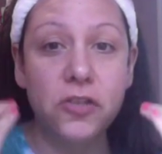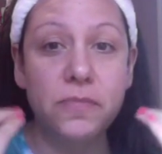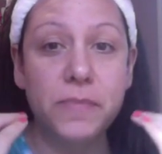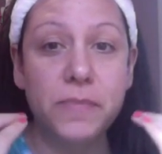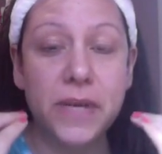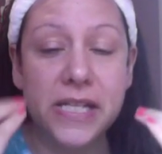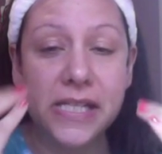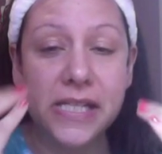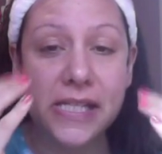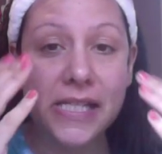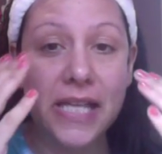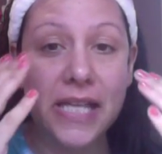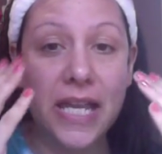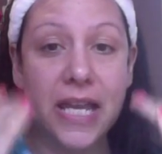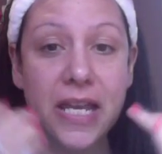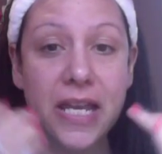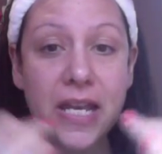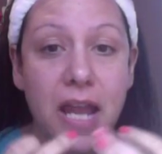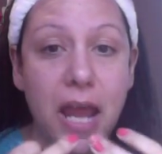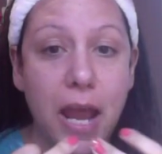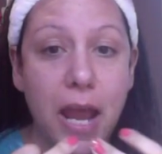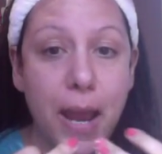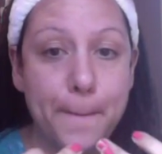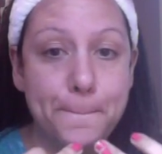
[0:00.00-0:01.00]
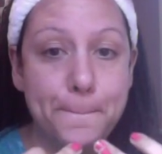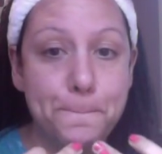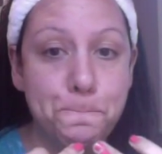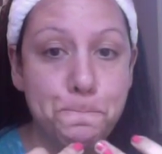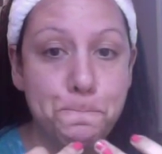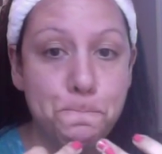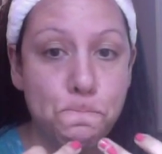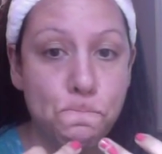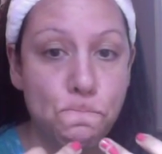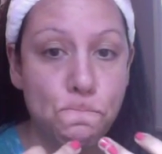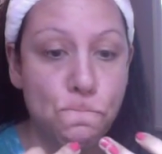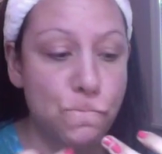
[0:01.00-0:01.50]
my skin
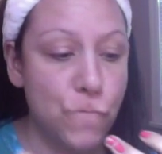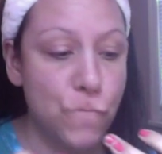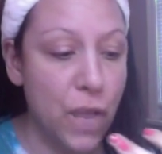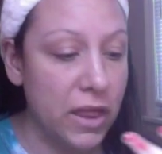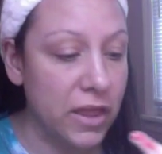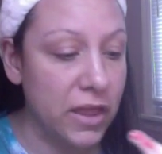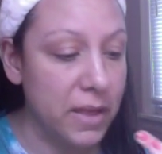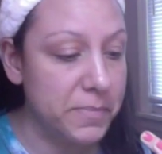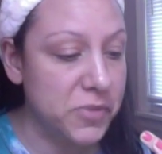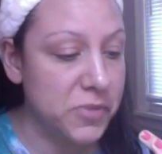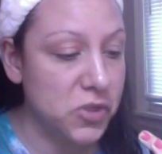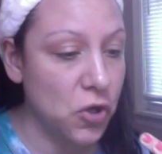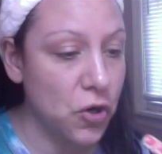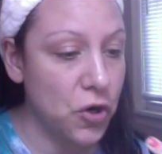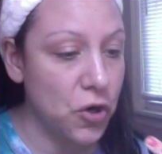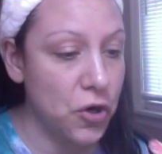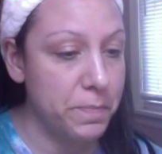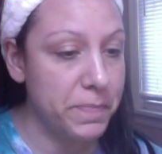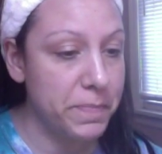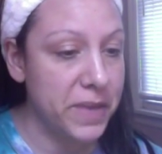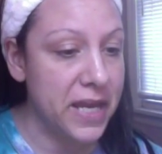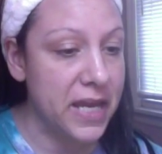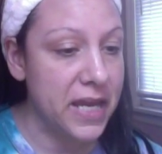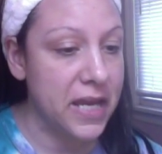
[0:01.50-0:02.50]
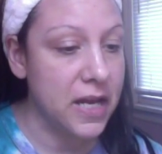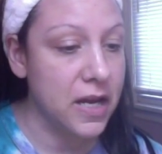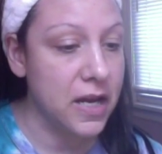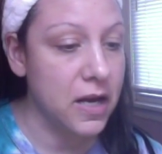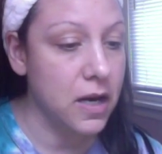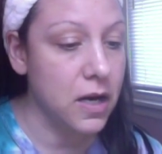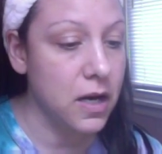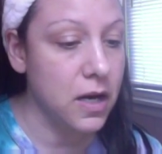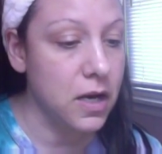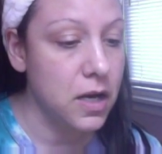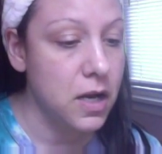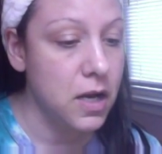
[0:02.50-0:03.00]
and my lips are
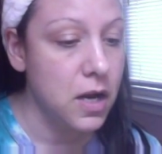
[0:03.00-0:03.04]
being